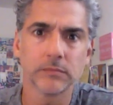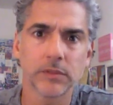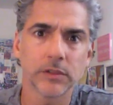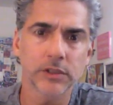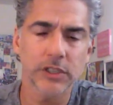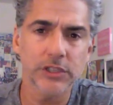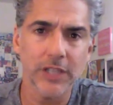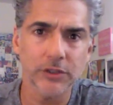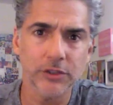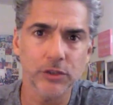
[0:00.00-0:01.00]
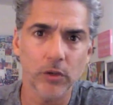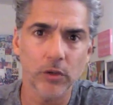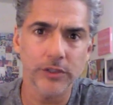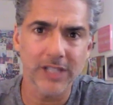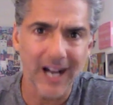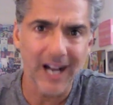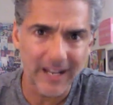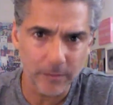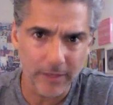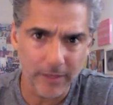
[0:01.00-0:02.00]
success stories.
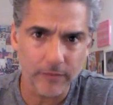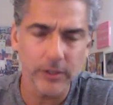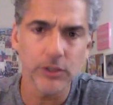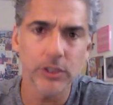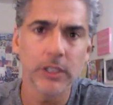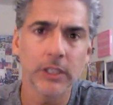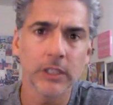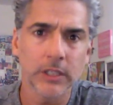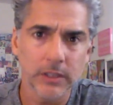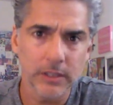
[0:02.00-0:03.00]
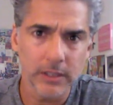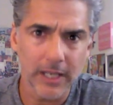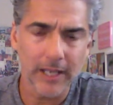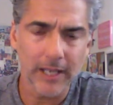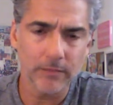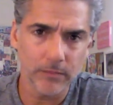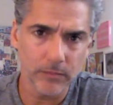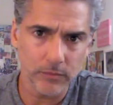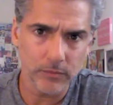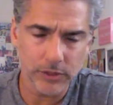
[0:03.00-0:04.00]
Cott Beverage, the guy,
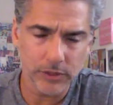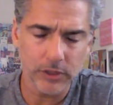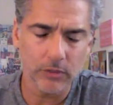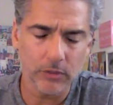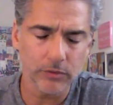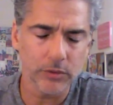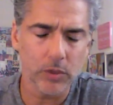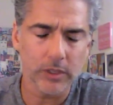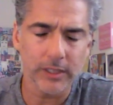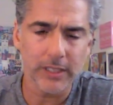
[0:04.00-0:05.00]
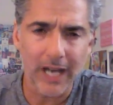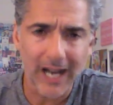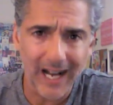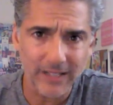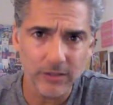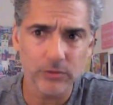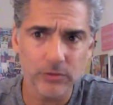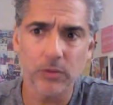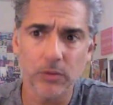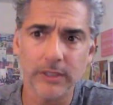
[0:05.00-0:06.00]
CEO, used to work at Cott, used
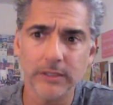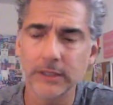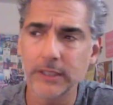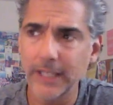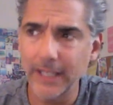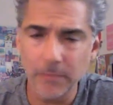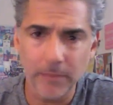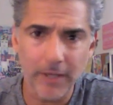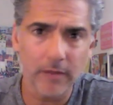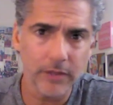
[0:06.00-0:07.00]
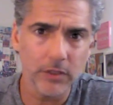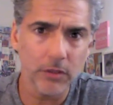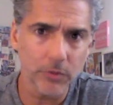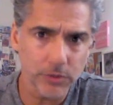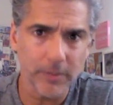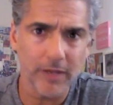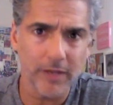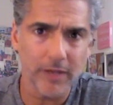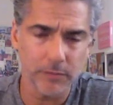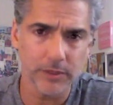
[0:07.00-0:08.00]
to work at InBev. He knows the
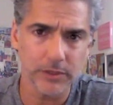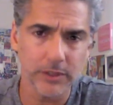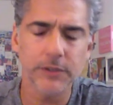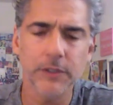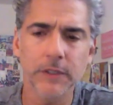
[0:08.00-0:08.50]
beverage business.